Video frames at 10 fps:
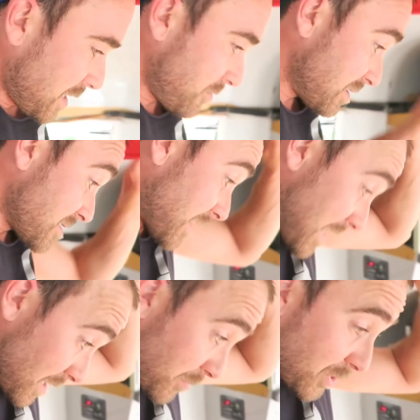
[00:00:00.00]
anyways,
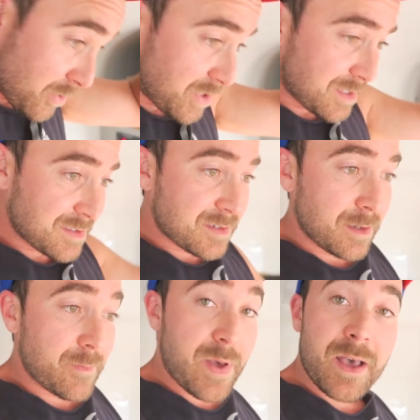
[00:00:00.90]
today I'm gonna go get
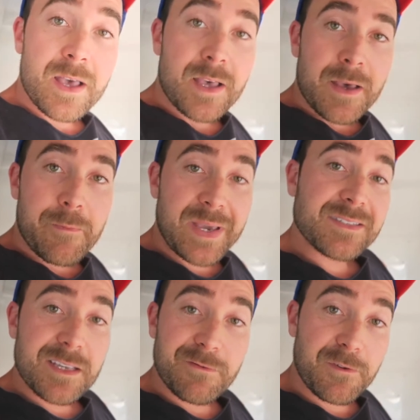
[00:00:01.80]
some
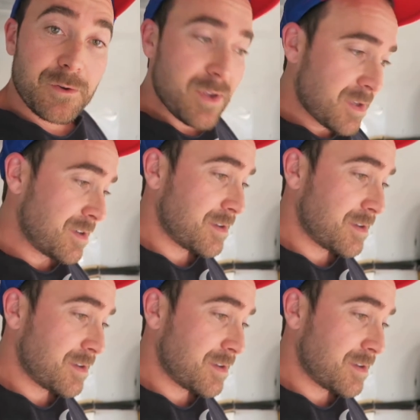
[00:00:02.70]
Mexican food.